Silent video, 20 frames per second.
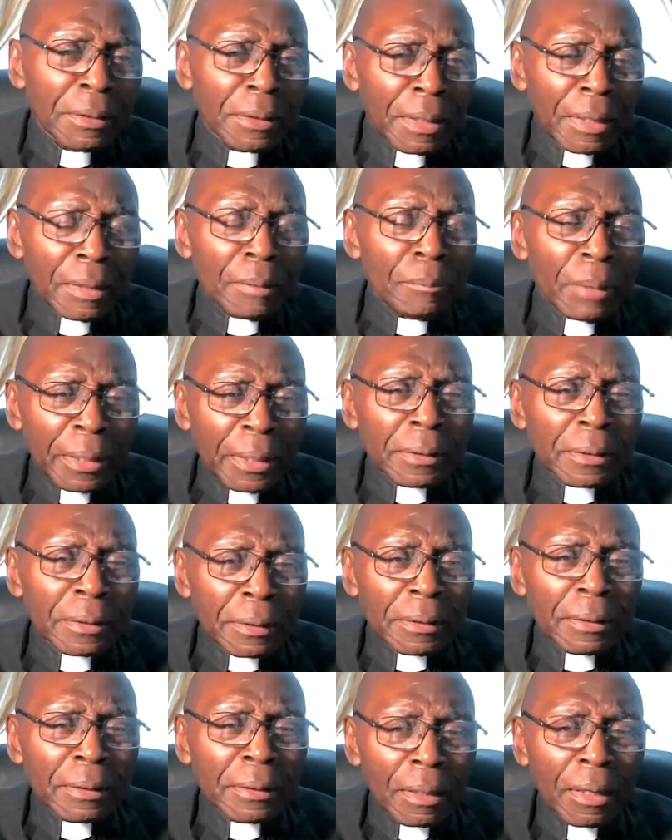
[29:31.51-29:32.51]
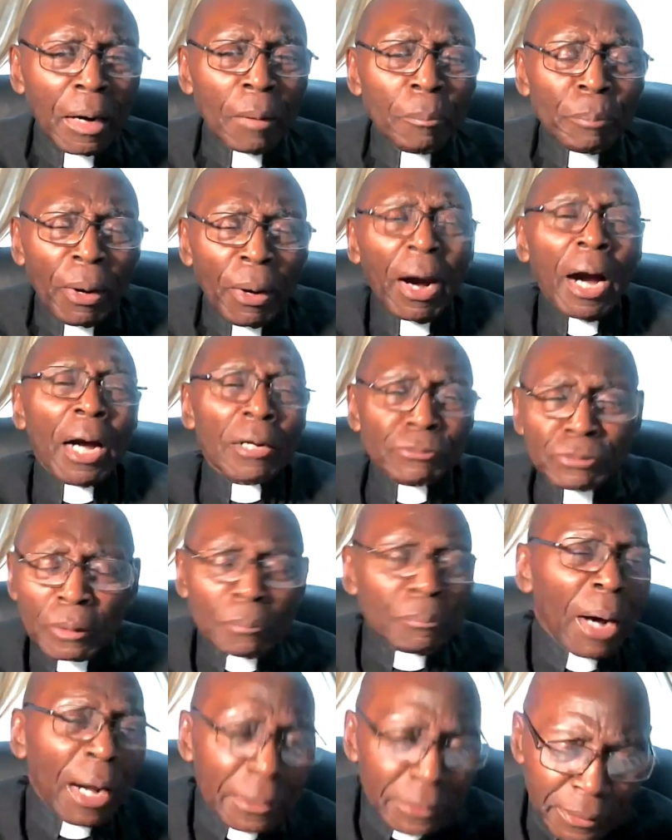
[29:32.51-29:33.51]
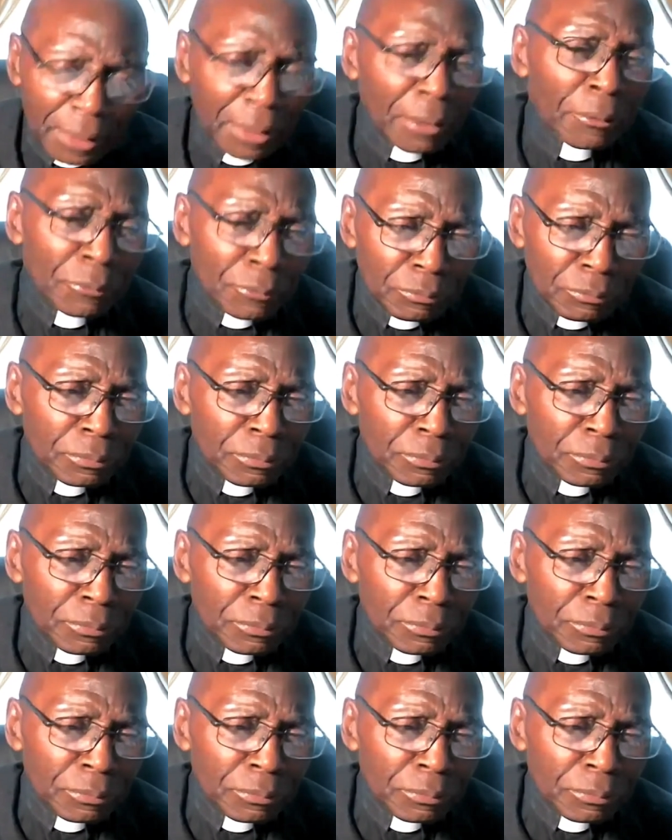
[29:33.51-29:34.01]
Amen. Apart from myself,